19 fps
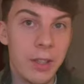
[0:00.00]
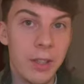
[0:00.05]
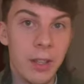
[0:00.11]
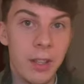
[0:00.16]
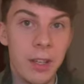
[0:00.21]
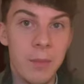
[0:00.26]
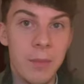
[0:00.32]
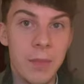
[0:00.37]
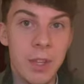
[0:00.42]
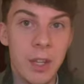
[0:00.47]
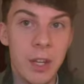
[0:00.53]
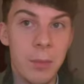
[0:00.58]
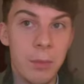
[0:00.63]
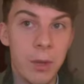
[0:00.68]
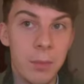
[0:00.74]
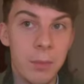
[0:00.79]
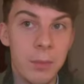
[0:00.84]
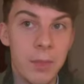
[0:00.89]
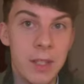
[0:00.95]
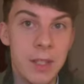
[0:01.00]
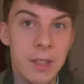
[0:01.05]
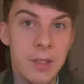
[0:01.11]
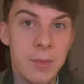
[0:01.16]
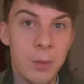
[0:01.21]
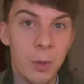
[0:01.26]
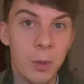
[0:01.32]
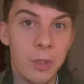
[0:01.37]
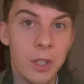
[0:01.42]
The only problem
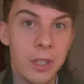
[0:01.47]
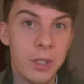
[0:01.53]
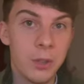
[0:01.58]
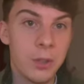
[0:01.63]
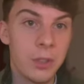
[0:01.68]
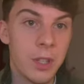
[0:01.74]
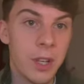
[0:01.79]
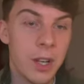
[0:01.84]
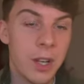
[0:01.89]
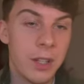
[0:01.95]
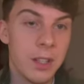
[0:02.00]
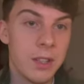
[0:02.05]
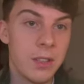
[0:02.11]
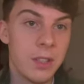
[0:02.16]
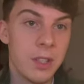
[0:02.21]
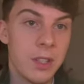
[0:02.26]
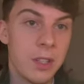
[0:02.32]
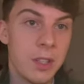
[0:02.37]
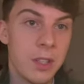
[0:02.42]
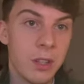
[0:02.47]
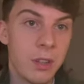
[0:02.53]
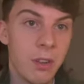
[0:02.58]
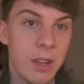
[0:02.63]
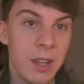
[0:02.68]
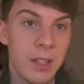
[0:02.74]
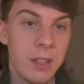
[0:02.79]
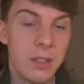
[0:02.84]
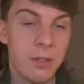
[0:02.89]
is Paul Nicholls' yard isn't in the
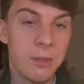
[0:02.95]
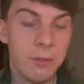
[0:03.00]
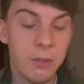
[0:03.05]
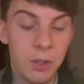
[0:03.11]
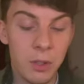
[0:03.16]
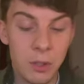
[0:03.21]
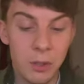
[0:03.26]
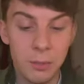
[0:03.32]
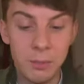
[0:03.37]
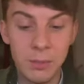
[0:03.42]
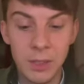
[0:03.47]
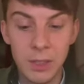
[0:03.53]
greatest form.